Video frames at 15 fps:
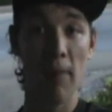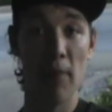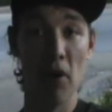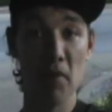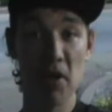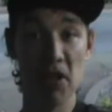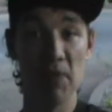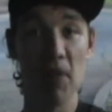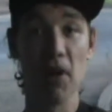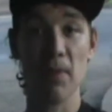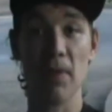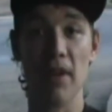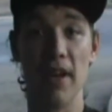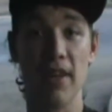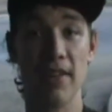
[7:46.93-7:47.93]
Pokemon's
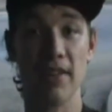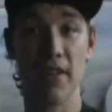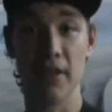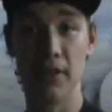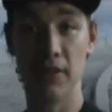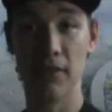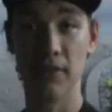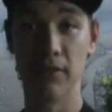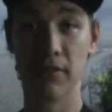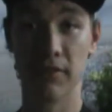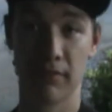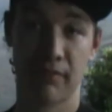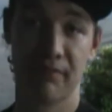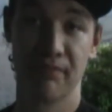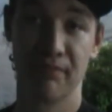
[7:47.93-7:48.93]
Pokemon, so
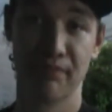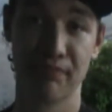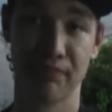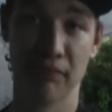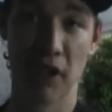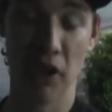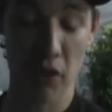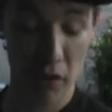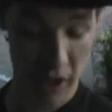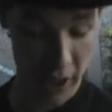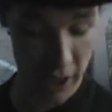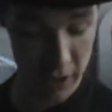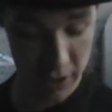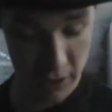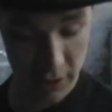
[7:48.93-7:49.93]
who
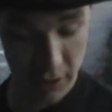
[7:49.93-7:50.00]
cares?